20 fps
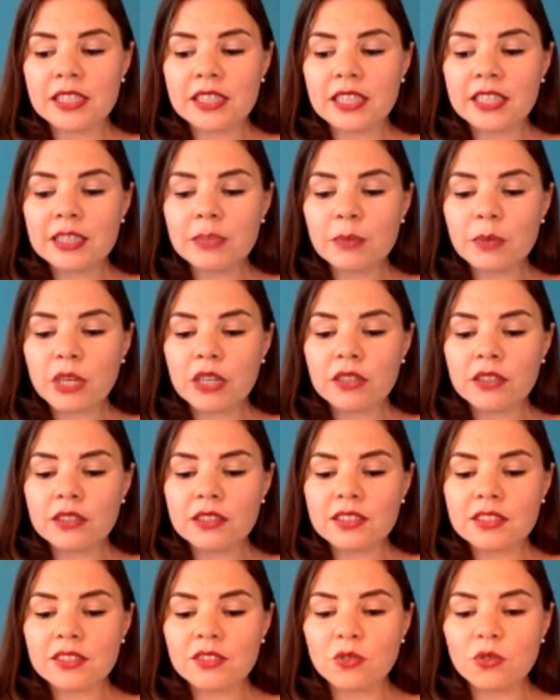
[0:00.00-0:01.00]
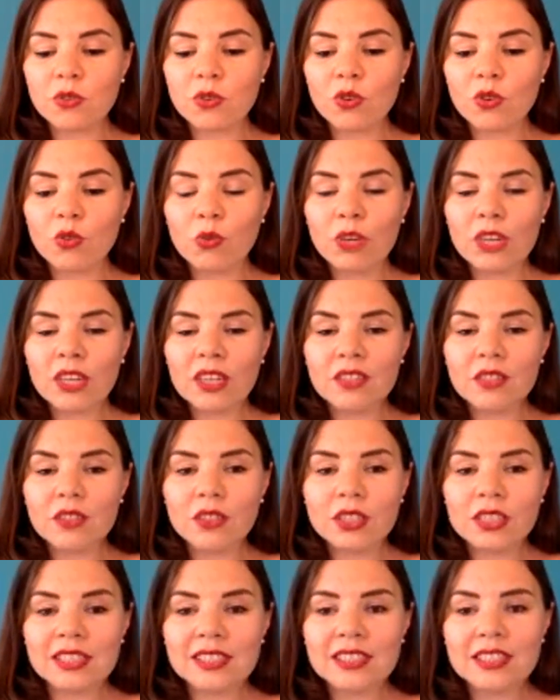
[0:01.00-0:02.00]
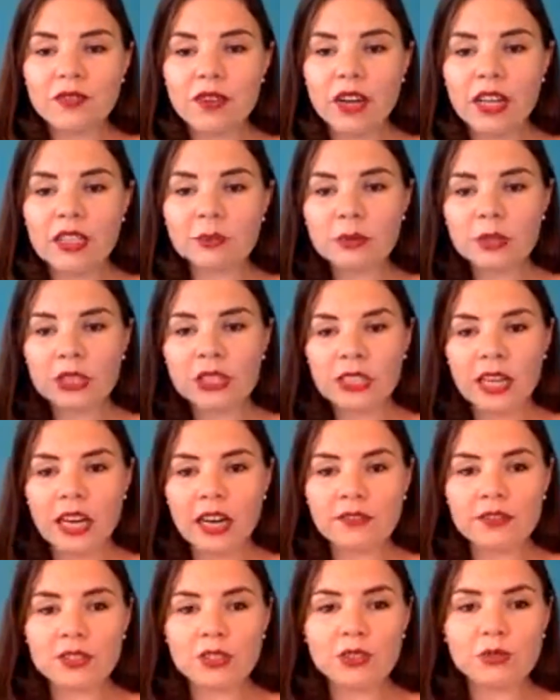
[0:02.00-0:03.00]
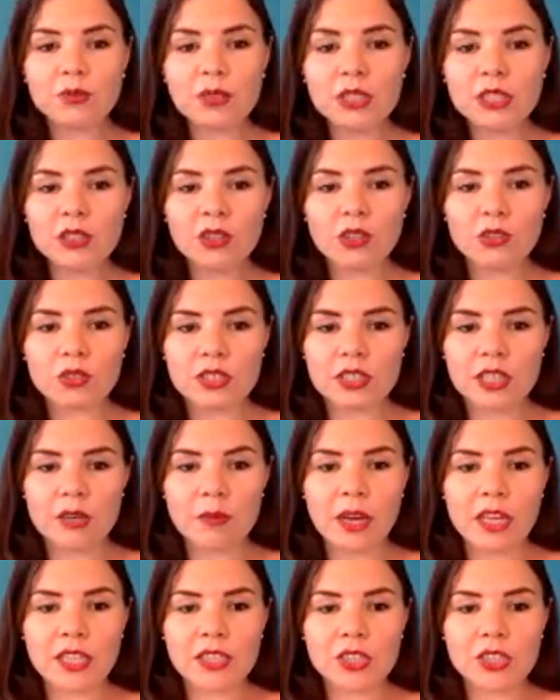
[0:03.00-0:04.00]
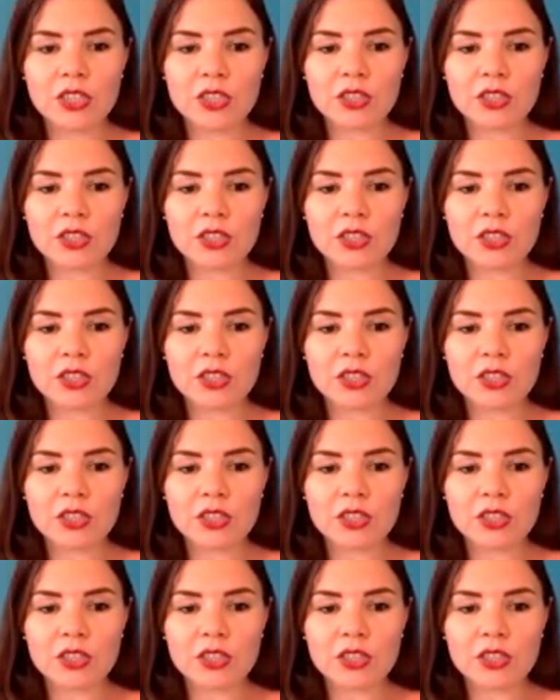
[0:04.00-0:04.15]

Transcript: Is because we are not developed enough to be in those dimensions.